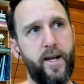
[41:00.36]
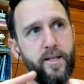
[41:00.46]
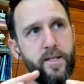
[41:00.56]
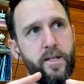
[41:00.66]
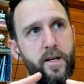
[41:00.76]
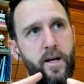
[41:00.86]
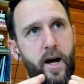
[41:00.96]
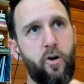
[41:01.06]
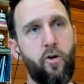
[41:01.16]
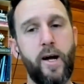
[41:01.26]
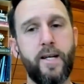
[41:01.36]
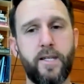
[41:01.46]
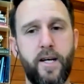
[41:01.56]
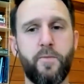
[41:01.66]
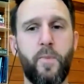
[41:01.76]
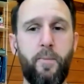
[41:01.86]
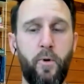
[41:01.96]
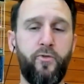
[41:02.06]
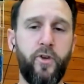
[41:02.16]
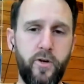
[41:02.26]
is a crisis,
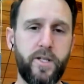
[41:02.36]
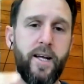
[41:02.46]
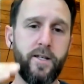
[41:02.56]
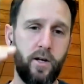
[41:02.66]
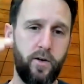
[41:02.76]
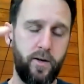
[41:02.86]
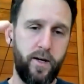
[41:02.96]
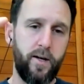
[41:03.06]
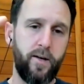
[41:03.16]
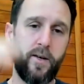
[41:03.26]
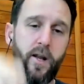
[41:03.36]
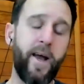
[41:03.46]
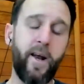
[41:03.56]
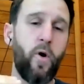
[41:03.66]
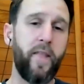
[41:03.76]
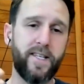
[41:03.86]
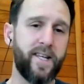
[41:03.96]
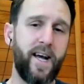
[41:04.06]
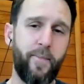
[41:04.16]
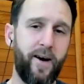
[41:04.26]
people do tend to, no matter what they
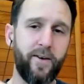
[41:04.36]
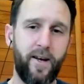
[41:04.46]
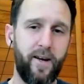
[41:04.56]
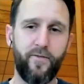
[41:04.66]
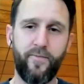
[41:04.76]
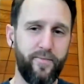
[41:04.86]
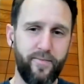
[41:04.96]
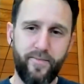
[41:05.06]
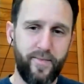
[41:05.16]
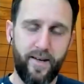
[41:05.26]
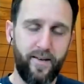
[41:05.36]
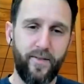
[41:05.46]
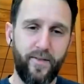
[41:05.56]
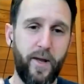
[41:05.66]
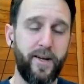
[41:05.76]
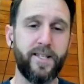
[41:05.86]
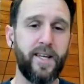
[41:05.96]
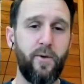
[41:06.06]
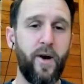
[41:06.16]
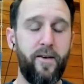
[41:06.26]
say about kind of uh, the
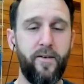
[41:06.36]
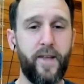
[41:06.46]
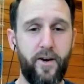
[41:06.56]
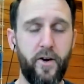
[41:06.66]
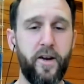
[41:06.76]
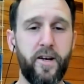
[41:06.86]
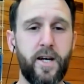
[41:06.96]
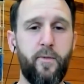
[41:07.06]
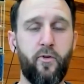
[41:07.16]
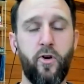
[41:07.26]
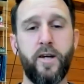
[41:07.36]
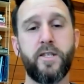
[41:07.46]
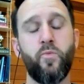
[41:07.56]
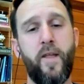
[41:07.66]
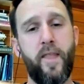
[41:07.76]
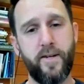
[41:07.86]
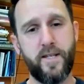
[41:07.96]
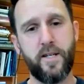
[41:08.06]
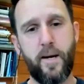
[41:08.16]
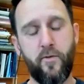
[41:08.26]
BBC when they're not in a time of crisis, when there is
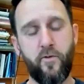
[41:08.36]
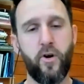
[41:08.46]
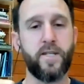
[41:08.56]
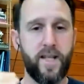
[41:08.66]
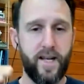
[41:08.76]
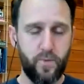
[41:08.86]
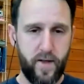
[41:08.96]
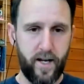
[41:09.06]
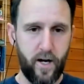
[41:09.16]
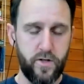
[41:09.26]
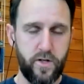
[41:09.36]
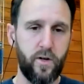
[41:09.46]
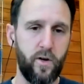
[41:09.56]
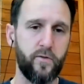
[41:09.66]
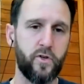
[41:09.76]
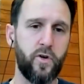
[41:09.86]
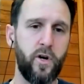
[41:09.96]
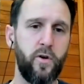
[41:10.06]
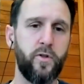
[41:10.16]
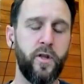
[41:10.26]
a time of crisis, that's where they go to to look for
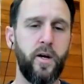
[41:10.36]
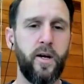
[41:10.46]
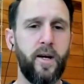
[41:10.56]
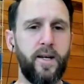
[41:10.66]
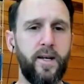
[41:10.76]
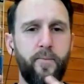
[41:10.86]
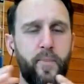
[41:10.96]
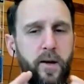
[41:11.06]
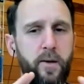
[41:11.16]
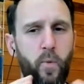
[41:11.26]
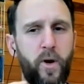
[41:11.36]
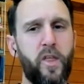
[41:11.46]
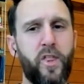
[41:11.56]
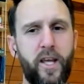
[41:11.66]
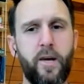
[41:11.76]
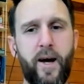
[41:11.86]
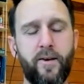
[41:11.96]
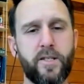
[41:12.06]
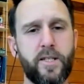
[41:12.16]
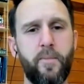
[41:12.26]
truth. But but when I think
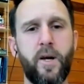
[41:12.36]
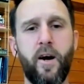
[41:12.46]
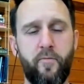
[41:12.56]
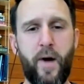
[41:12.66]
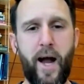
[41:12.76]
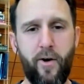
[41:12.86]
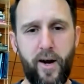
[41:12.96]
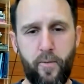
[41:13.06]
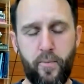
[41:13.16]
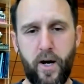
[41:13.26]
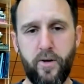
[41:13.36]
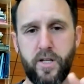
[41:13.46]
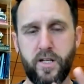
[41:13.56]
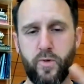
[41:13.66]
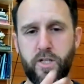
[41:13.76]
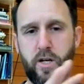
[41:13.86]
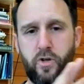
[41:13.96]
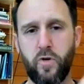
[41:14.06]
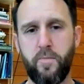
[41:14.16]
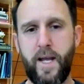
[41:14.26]
about some kind of parallel process with
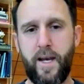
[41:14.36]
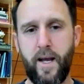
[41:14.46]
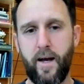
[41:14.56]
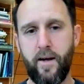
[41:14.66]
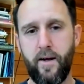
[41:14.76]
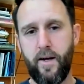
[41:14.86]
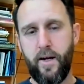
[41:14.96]
social media,